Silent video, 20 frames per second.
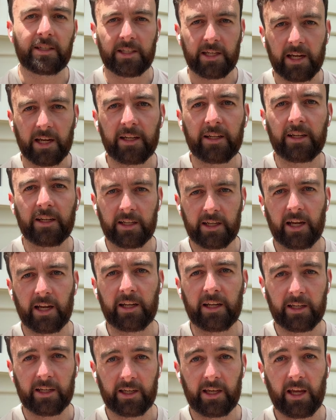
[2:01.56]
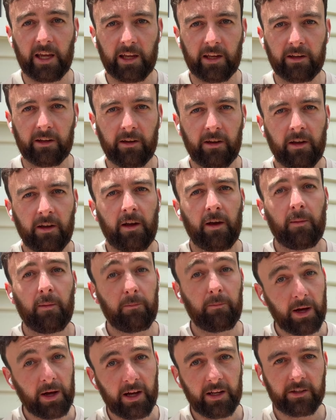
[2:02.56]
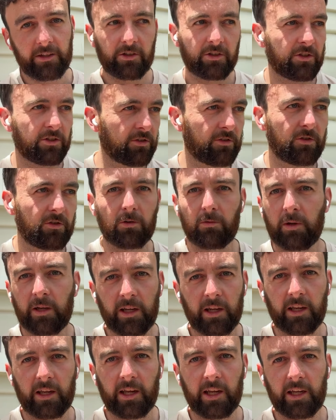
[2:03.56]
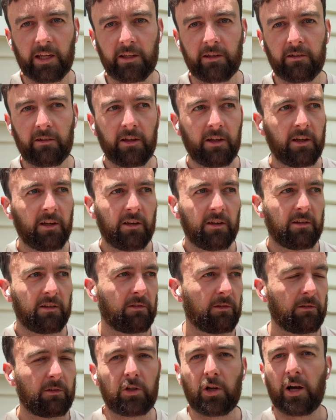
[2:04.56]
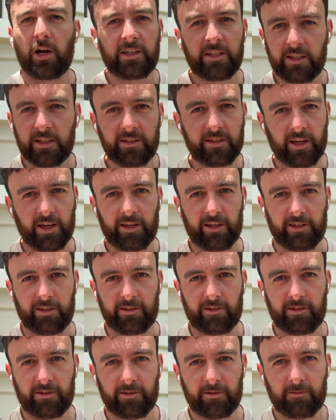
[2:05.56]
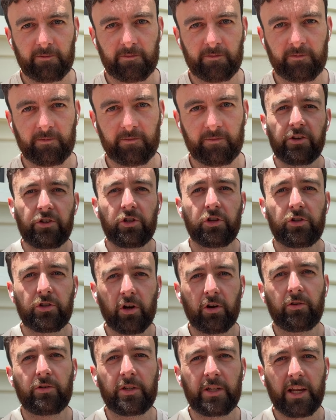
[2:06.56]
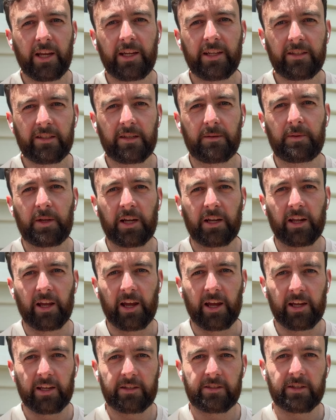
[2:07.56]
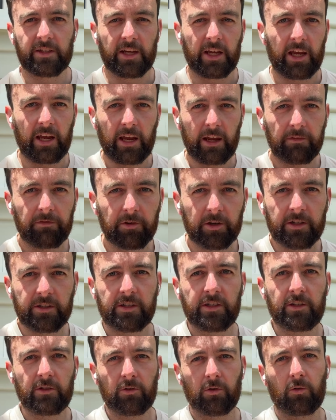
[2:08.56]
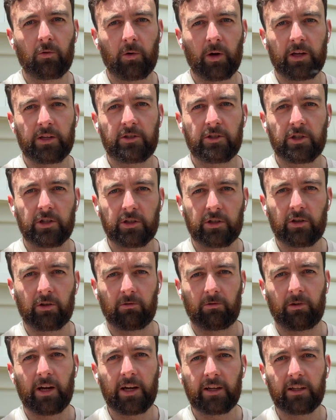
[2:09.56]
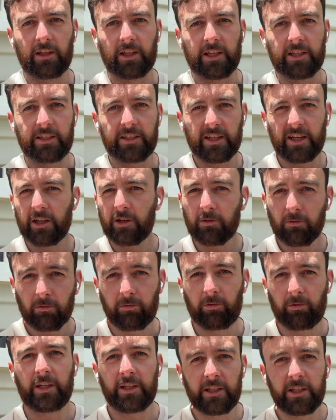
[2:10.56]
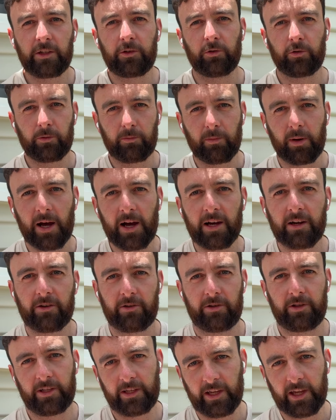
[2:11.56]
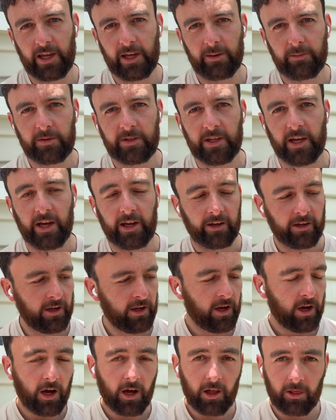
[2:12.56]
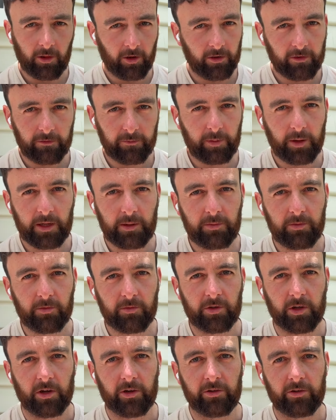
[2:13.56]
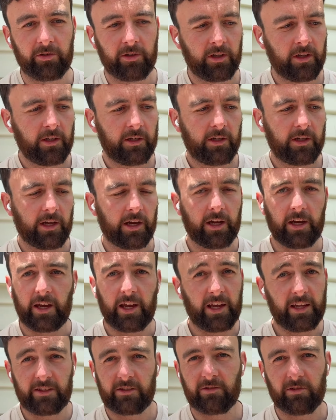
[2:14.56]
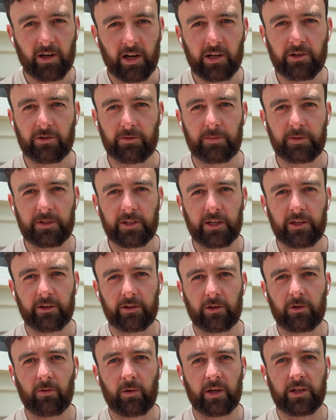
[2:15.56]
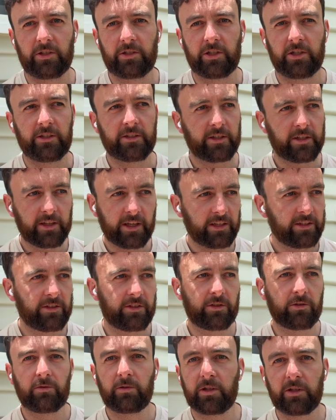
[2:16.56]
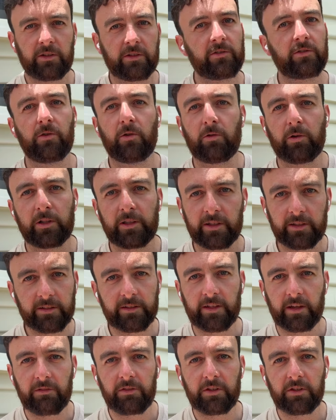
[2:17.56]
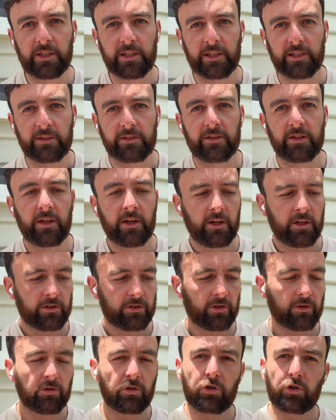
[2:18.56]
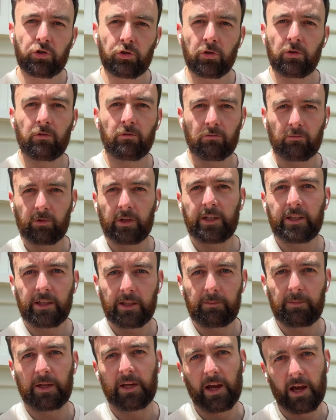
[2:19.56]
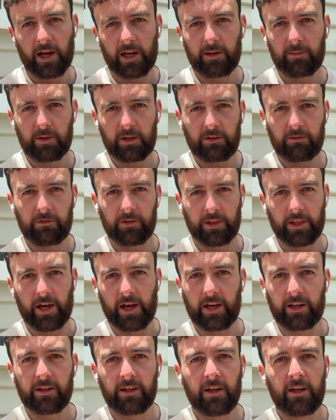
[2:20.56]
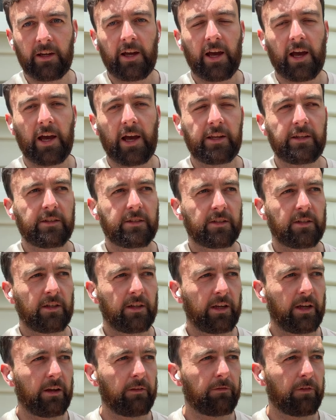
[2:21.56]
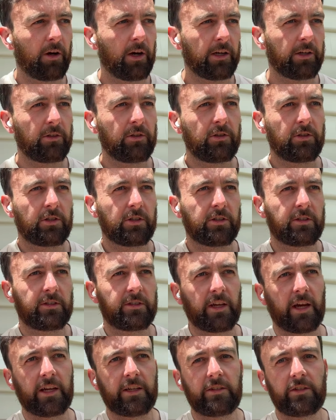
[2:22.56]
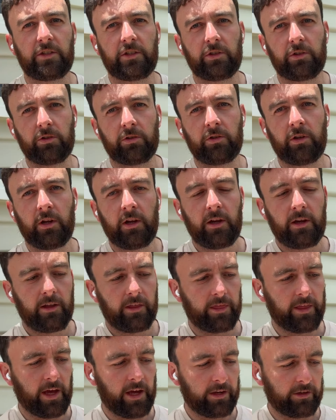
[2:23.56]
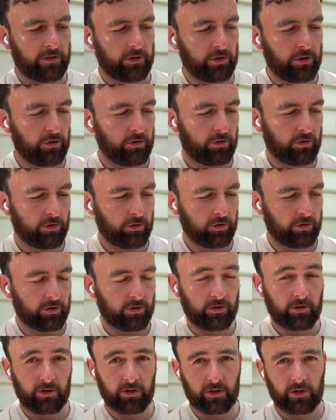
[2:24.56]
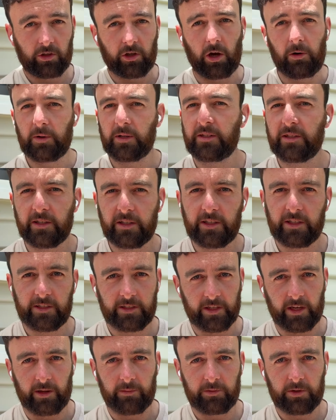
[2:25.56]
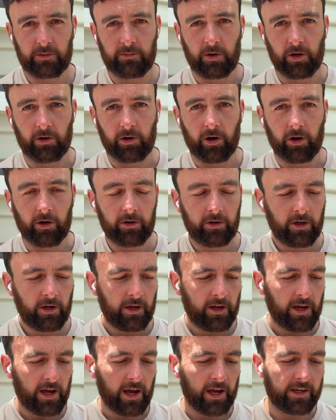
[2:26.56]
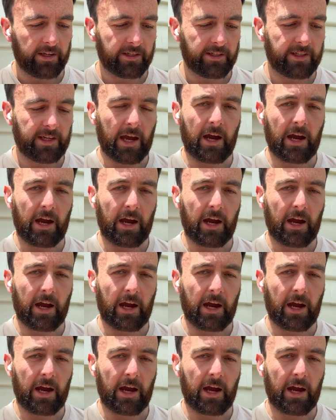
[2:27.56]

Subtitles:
again and again and again, but you're just doing it in 90 seconds. And you don't need to be able to answer every single question correctly to get a really good mark on the GAMSAT. A lot of people don't answer 100% of the questions and they still can score in the 70s. So you shouldn't really be aiming for that. And if I could just say to you that you could go into the exam tomorrow and